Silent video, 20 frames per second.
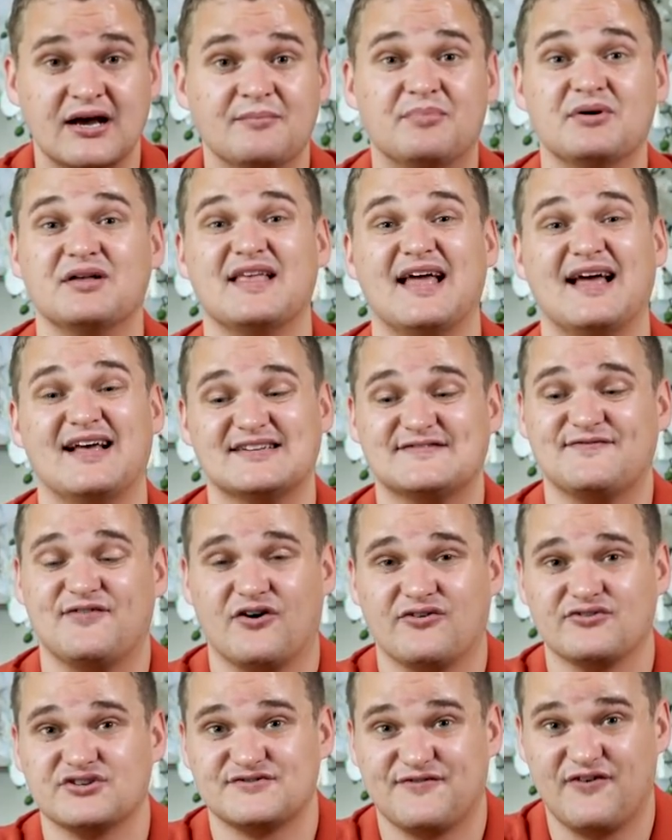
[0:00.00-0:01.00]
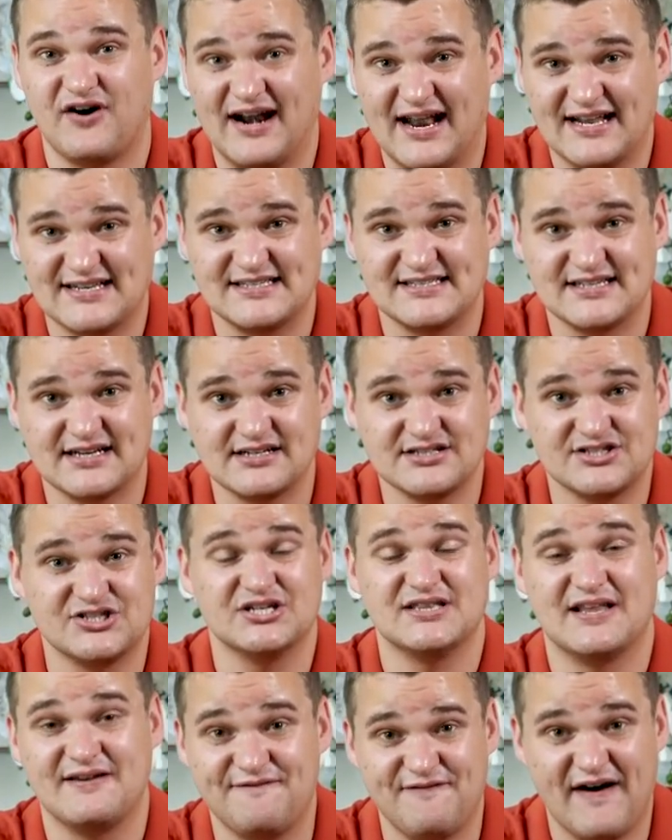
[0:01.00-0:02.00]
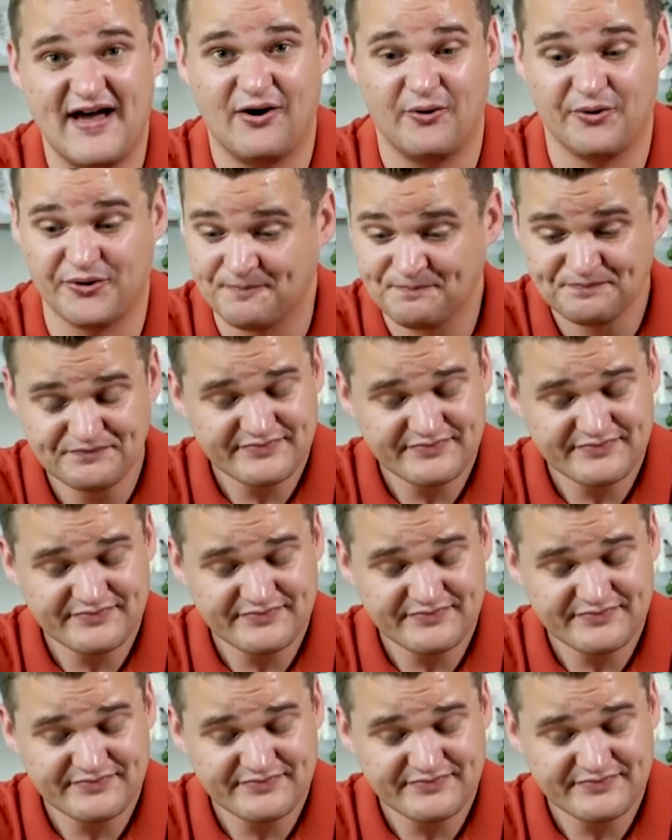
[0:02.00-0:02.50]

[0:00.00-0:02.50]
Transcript: but as far as finances are concerned, they failed.